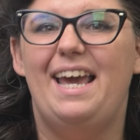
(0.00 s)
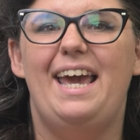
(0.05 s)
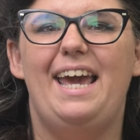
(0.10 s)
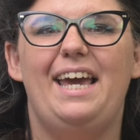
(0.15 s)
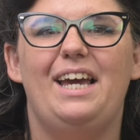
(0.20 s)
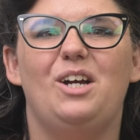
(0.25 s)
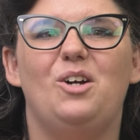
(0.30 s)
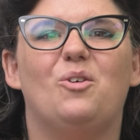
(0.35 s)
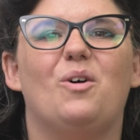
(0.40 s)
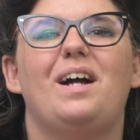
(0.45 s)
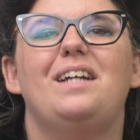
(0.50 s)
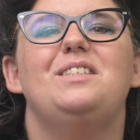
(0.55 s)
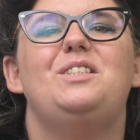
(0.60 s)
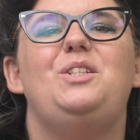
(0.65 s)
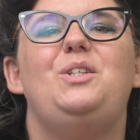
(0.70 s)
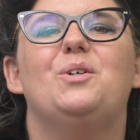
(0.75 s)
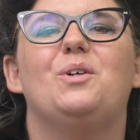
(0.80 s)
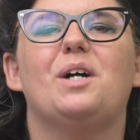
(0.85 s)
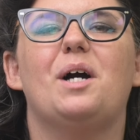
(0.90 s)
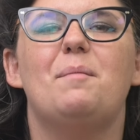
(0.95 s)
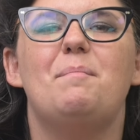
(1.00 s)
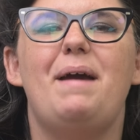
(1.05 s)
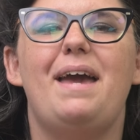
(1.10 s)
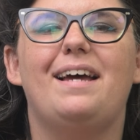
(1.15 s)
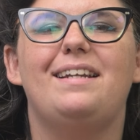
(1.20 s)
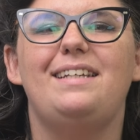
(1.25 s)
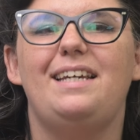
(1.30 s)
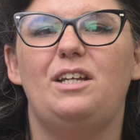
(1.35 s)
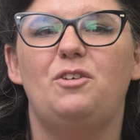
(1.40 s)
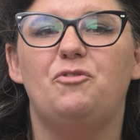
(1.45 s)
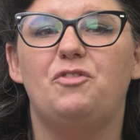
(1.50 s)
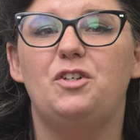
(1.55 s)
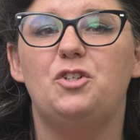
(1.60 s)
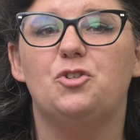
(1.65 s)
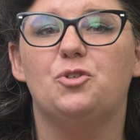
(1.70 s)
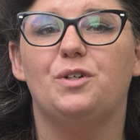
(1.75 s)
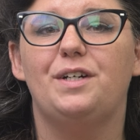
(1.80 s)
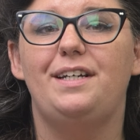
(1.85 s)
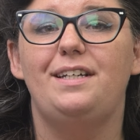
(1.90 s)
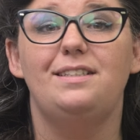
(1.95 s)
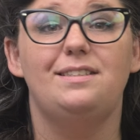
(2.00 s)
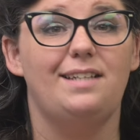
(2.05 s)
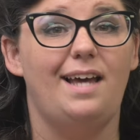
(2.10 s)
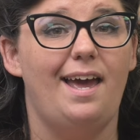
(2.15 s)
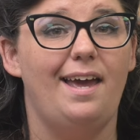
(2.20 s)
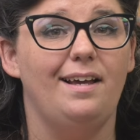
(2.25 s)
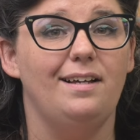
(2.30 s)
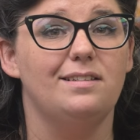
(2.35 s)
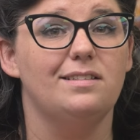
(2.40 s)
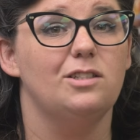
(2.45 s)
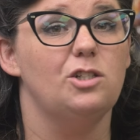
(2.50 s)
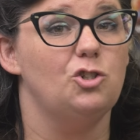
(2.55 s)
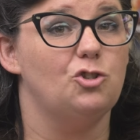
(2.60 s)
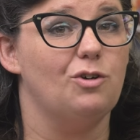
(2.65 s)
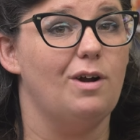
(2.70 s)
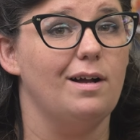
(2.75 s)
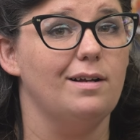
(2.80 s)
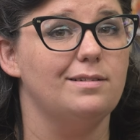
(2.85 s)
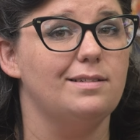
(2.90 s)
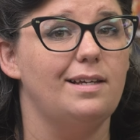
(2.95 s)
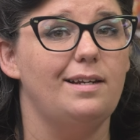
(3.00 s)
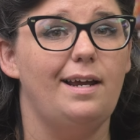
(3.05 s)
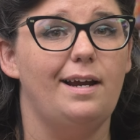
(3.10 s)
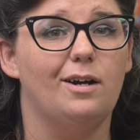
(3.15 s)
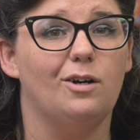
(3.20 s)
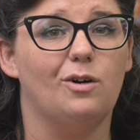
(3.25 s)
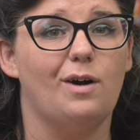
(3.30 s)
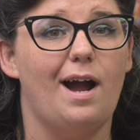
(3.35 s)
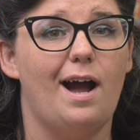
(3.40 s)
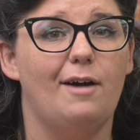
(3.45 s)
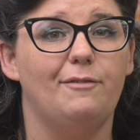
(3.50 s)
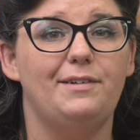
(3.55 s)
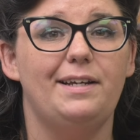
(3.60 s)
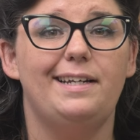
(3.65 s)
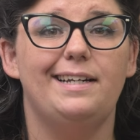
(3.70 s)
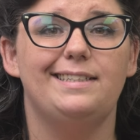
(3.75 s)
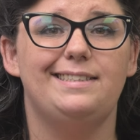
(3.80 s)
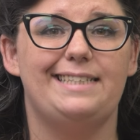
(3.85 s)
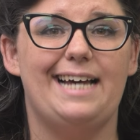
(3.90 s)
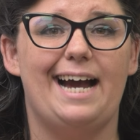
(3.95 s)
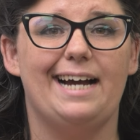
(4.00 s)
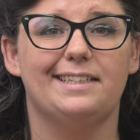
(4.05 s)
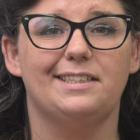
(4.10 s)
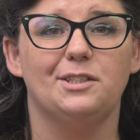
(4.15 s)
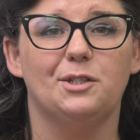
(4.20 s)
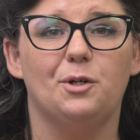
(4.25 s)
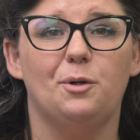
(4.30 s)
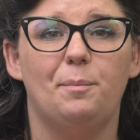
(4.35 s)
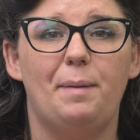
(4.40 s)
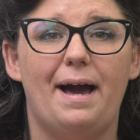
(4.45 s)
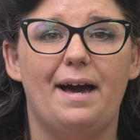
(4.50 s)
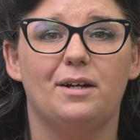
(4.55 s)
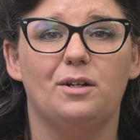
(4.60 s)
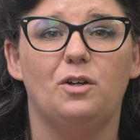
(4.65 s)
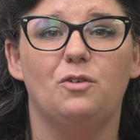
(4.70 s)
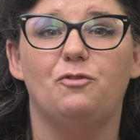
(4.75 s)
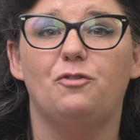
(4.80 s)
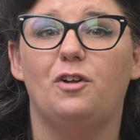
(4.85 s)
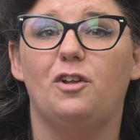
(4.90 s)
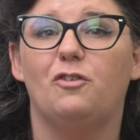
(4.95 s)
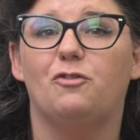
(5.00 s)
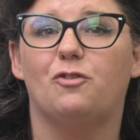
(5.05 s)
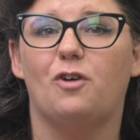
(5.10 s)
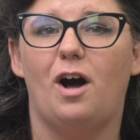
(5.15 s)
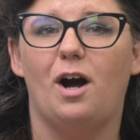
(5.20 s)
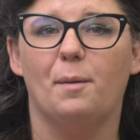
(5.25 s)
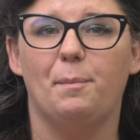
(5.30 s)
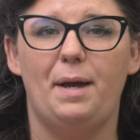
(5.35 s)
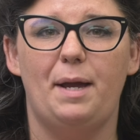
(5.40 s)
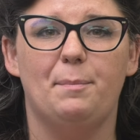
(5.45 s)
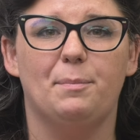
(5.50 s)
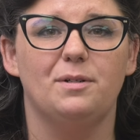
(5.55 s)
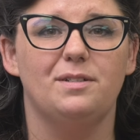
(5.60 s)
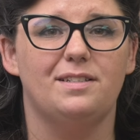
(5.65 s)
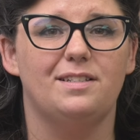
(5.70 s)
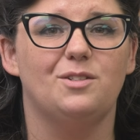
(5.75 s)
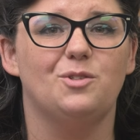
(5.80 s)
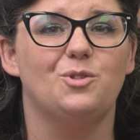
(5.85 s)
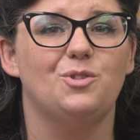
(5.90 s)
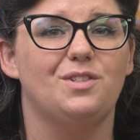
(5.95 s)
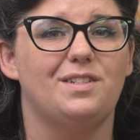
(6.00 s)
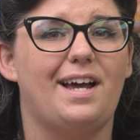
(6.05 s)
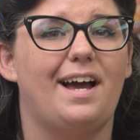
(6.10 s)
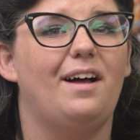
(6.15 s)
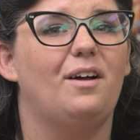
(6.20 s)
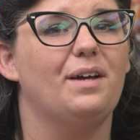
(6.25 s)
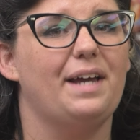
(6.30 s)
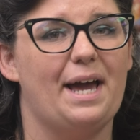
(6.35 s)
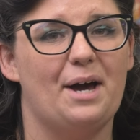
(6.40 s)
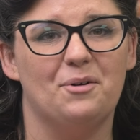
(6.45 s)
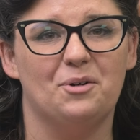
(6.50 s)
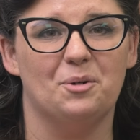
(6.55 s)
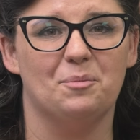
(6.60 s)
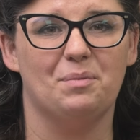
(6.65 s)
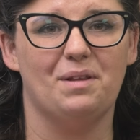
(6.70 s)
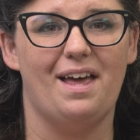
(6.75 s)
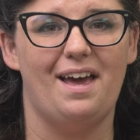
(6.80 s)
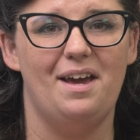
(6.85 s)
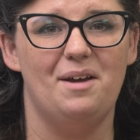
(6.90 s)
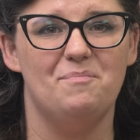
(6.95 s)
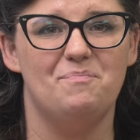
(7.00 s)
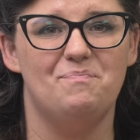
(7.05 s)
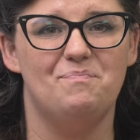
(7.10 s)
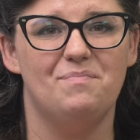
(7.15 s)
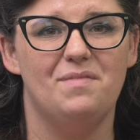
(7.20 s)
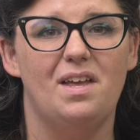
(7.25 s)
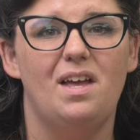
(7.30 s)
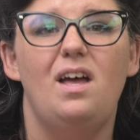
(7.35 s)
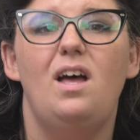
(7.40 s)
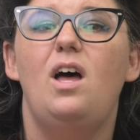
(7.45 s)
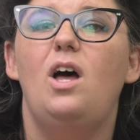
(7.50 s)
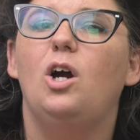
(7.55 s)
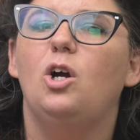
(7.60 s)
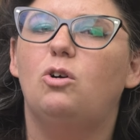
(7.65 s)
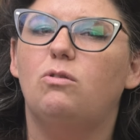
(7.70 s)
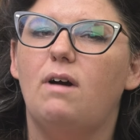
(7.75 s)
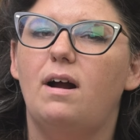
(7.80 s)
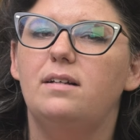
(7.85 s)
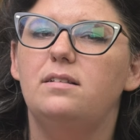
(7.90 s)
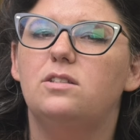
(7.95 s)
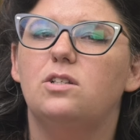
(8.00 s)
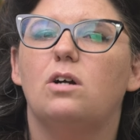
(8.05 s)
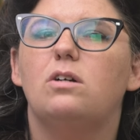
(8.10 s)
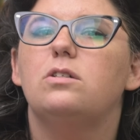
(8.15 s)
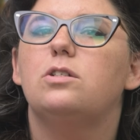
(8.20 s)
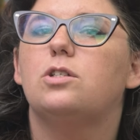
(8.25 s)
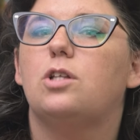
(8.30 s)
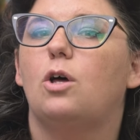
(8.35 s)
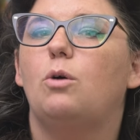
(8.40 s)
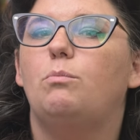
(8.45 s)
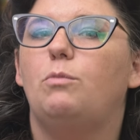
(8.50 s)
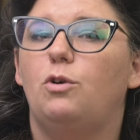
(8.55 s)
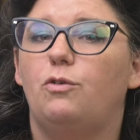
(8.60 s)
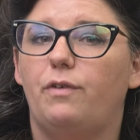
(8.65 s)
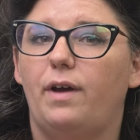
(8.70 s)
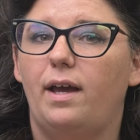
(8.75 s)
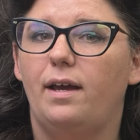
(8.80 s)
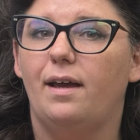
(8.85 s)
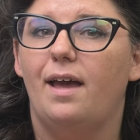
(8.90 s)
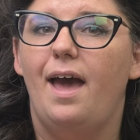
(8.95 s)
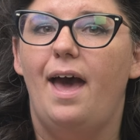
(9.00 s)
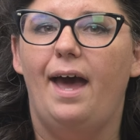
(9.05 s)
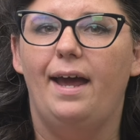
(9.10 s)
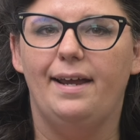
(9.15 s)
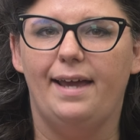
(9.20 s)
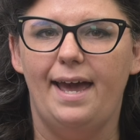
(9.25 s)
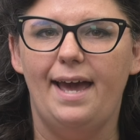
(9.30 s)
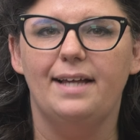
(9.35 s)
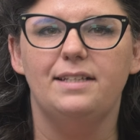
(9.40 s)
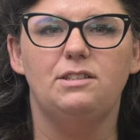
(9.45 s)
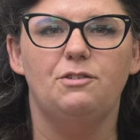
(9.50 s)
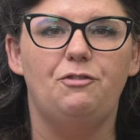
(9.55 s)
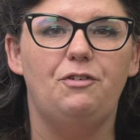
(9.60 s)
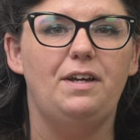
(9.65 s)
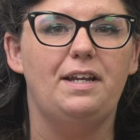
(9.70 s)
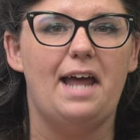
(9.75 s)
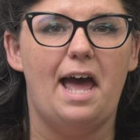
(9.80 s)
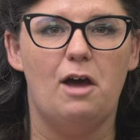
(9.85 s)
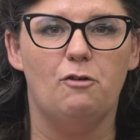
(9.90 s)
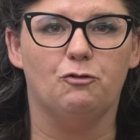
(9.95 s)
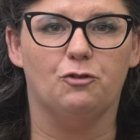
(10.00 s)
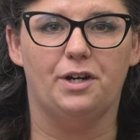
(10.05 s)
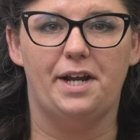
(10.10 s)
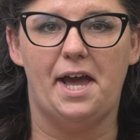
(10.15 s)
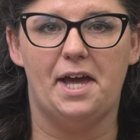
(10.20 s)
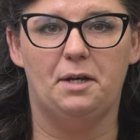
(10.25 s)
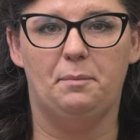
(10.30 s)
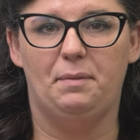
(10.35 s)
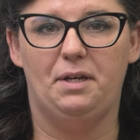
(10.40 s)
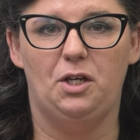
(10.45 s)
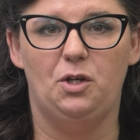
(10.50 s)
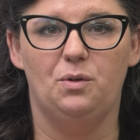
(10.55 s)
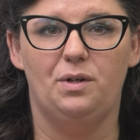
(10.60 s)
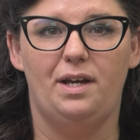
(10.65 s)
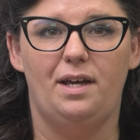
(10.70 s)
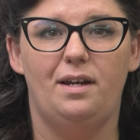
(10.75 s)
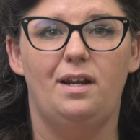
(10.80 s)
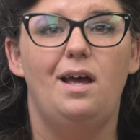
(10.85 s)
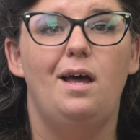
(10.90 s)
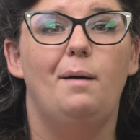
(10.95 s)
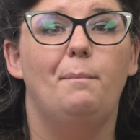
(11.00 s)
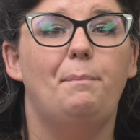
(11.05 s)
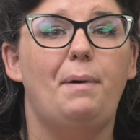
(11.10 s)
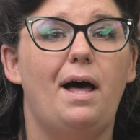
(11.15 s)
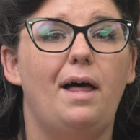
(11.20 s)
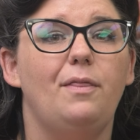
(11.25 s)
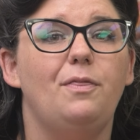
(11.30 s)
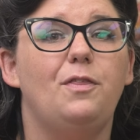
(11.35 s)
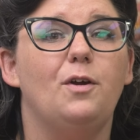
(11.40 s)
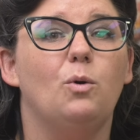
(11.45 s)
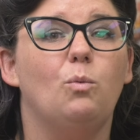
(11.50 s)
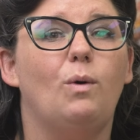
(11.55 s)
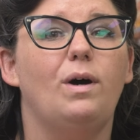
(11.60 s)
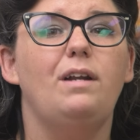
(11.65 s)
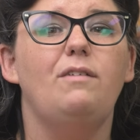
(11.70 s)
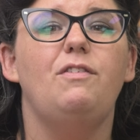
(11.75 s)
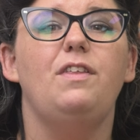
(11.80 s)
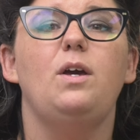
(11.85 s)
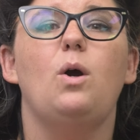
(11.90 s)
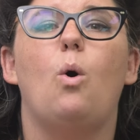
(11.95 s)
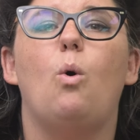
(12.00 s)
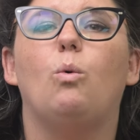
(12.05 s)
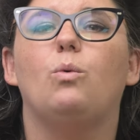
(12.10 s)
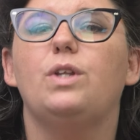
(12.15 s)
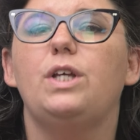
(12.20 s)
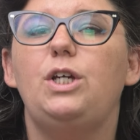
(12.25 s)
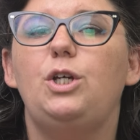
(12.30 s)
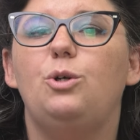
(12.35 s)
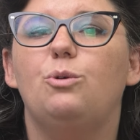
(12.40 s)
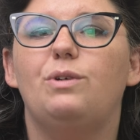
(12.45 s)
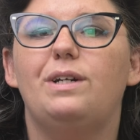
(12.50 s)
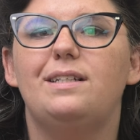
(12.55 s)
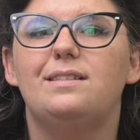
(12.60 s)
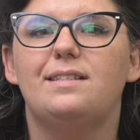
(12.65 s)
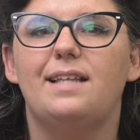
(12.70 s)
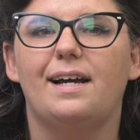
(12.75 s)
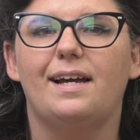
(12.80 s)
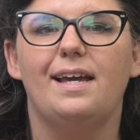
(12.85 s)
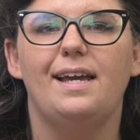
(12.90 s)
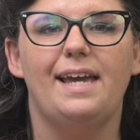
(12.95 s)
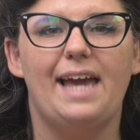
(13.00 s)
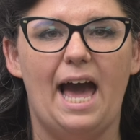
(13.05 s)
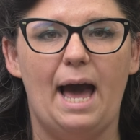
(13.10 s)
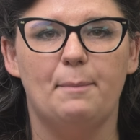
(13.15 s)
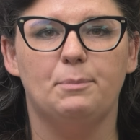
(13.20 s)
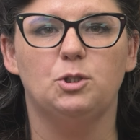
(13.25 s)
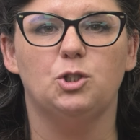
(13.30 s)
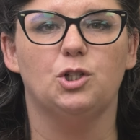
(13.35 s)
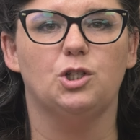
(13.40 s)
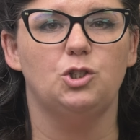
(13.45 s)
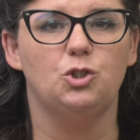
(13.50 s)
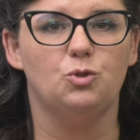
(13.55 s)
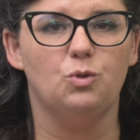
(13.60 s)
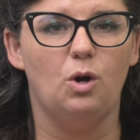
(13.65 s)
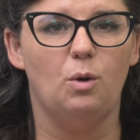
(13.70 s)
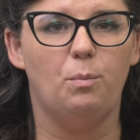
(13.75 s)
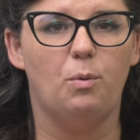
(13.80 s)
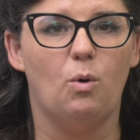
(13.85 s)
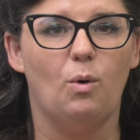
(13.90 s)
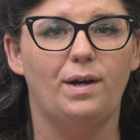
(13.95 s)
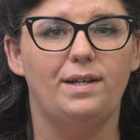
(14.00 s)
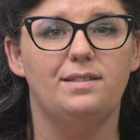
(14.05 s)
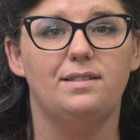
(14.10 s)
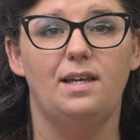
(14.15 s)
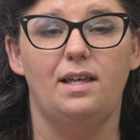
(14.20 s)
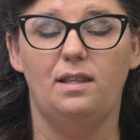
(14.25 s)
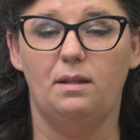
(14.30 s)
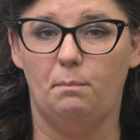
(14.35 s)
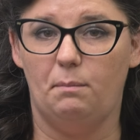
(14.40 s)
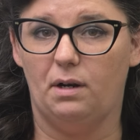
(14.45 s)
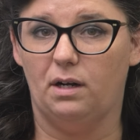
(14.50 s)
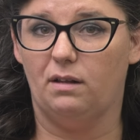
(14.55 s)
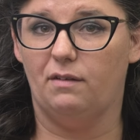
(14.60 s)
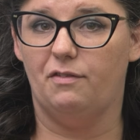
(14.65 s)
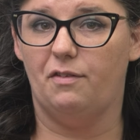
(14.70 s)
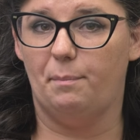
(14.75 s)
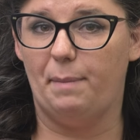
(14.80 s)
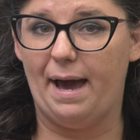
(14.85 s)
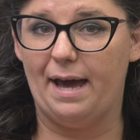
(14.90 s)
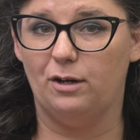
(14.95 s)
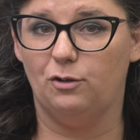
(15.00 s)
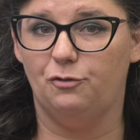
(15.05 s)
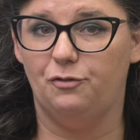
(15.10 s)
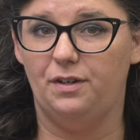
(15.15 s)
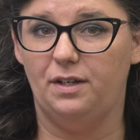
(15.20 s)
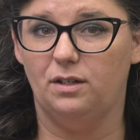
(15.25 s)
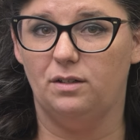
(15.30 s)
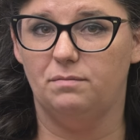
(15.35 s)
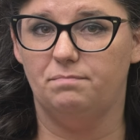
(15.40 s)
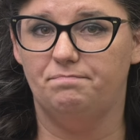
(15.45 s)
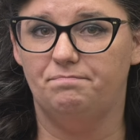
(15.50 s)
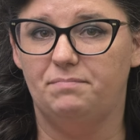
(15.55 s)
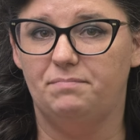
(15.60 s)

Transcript: In GRUNTZ, you'll command infantry, tanks, trucks, and aircraft in a tactical battle full of rock, paper, scissors style counterplay. GRUNTZ are slow-moving and can't defeat every enemy unit, but they're one of the only units that can capture control points in the middle of the battlefield.